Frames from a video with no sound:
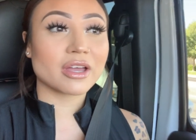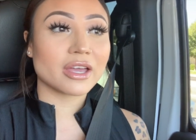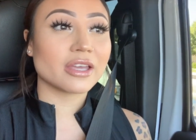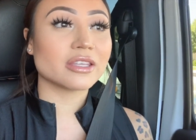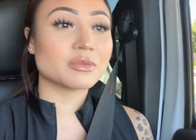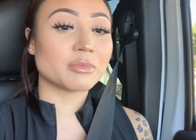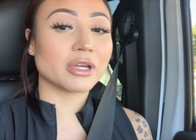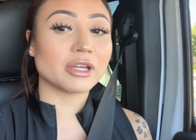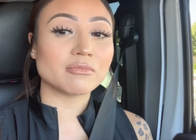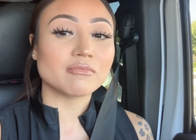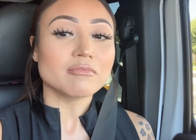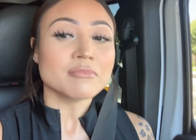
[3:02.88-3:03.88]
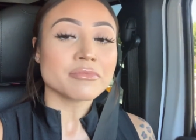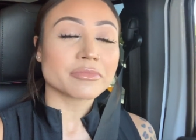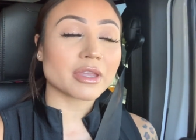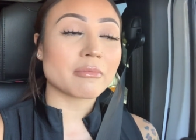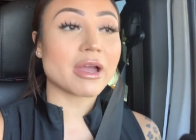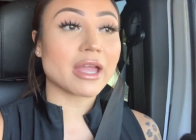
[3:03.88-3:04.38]
guys but
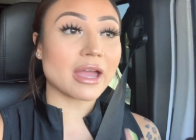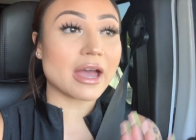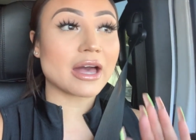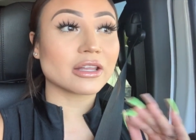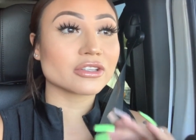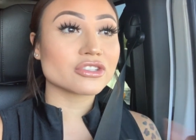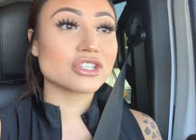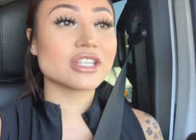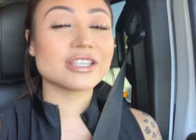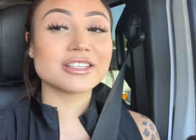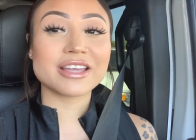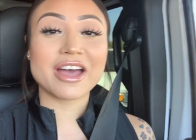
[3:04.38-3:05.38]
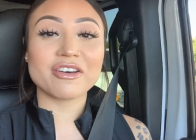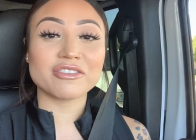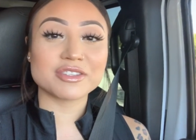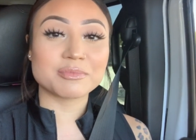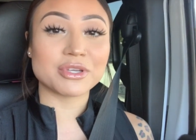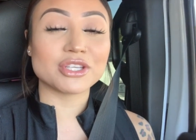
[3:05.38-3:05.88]
my allergies
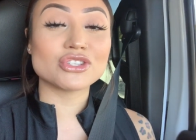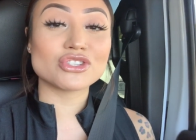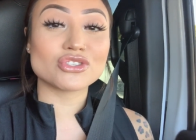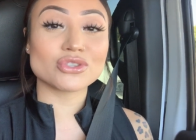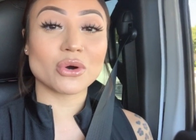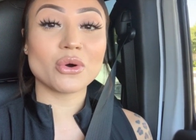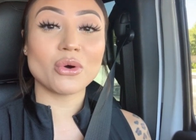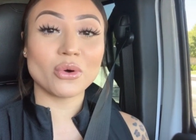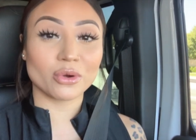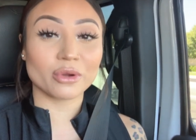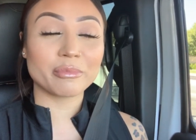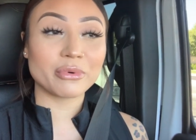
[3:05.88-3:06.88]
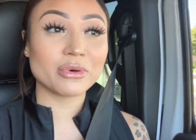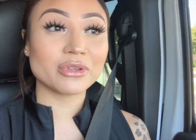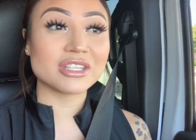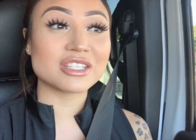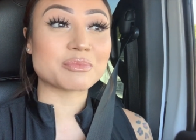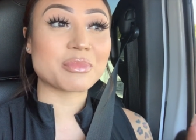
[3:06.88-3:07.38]
has been so horrible
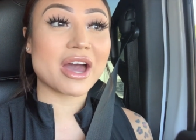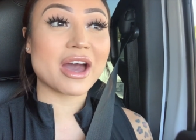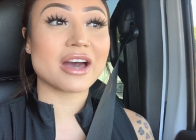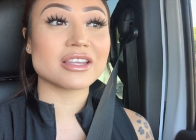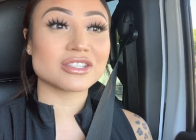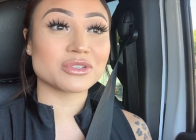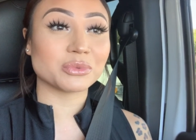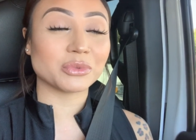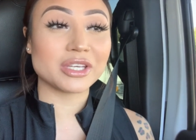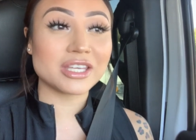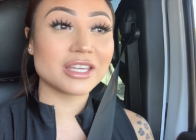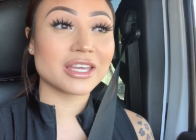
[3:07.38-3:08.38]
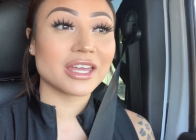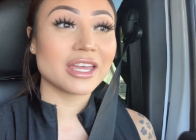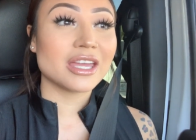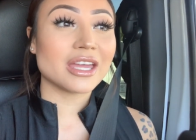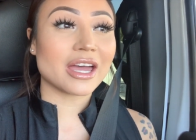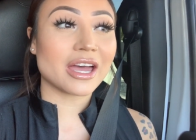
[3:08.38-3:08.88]
this past week
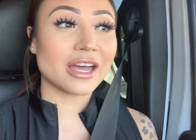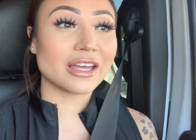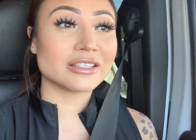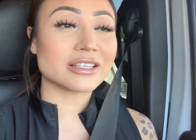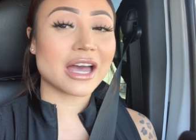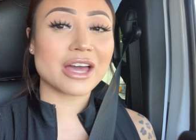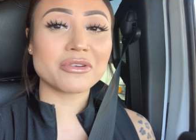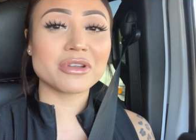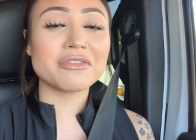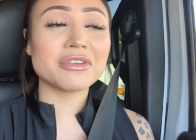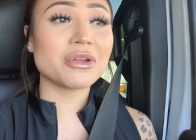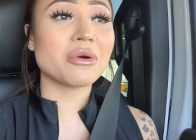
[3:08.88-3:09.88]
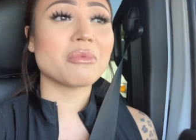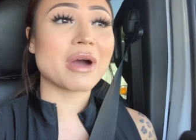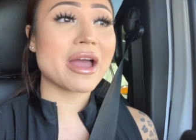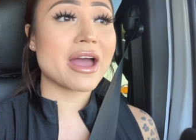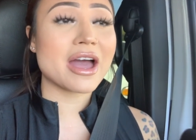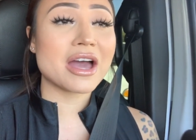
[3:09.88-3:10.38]
and I don't even know
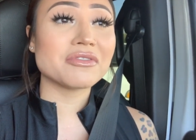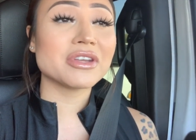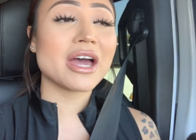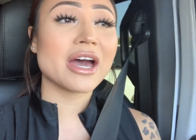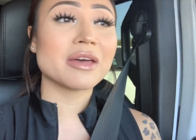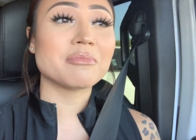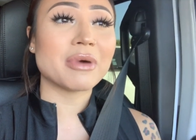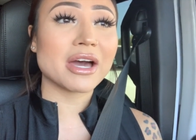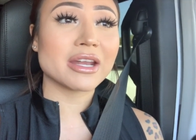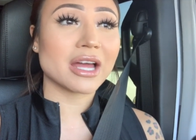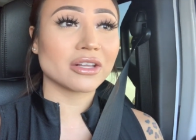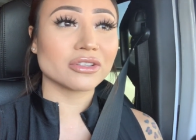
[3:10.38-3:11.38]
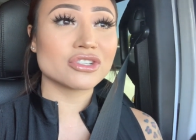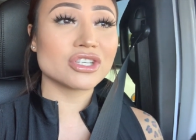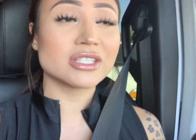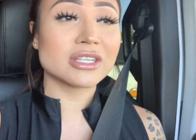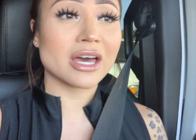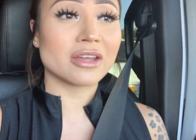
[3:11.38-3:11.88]
why I haven't had bad
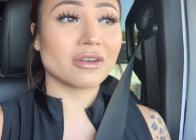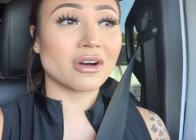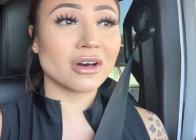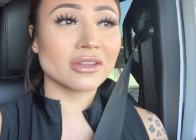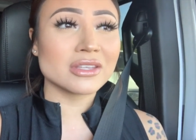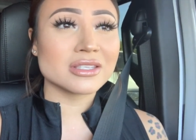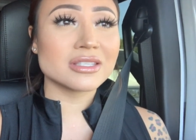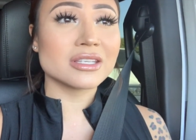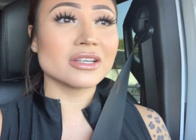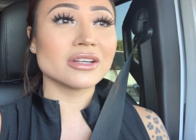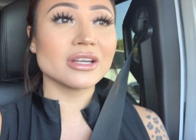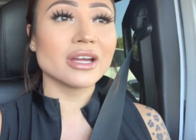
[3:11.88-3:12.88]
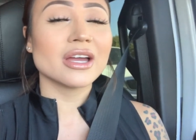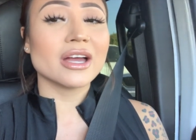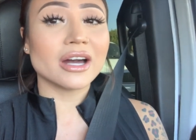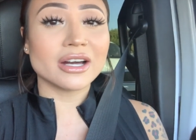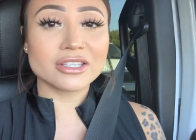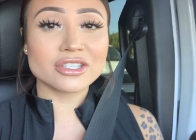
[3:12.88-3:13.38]
allergies at all this year
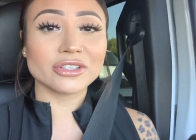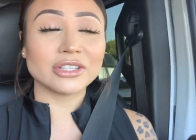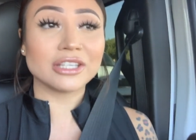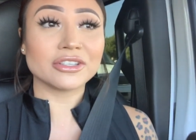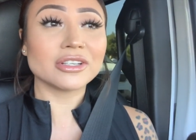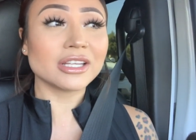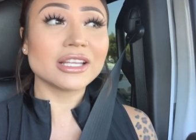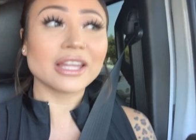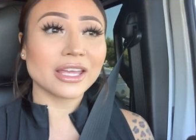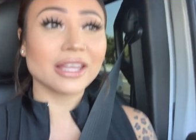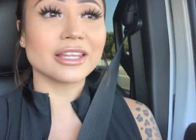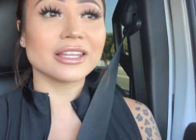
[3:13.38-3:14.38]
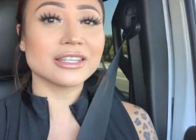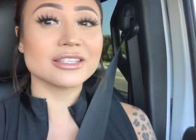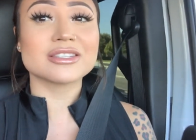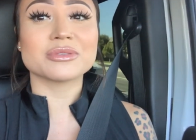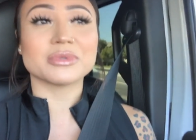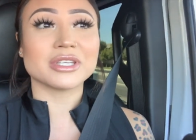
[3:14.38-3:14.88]
until literally like
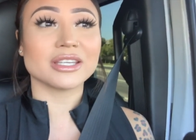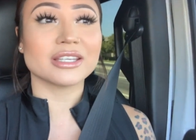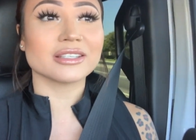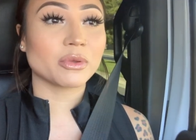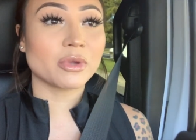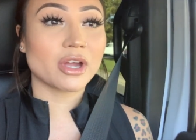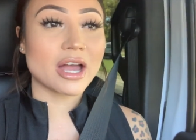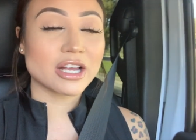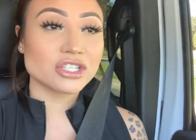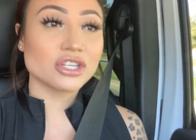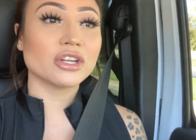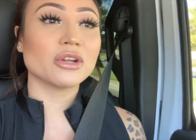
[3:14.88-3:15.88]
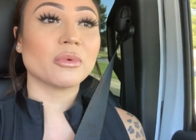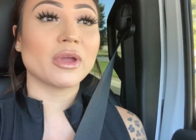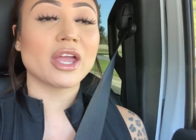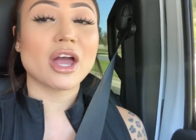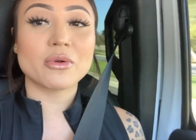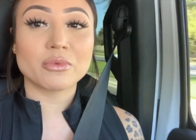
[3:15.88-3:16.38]
this week we are actually on our
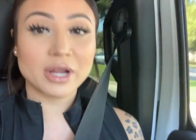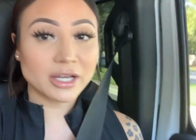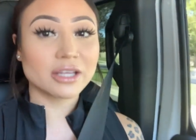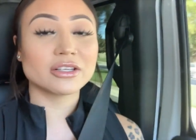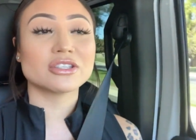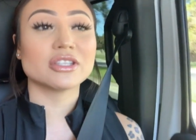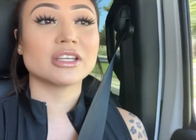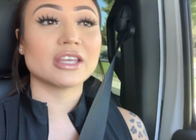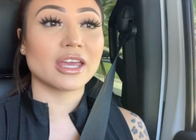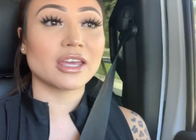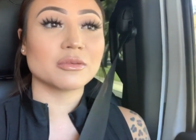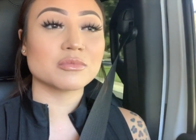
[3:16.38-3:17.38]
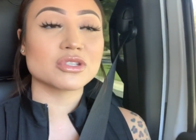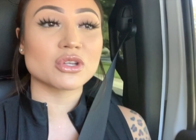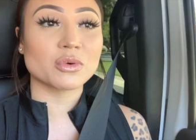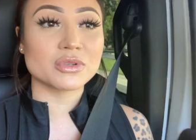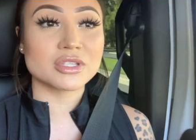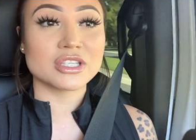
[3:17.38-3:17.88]
way right now to the game
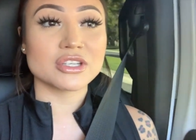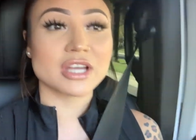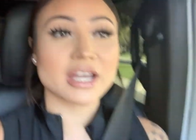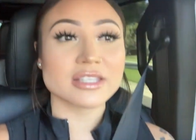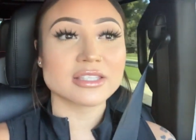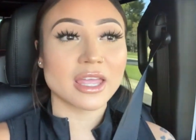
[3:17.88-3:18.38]
so we'll see you guys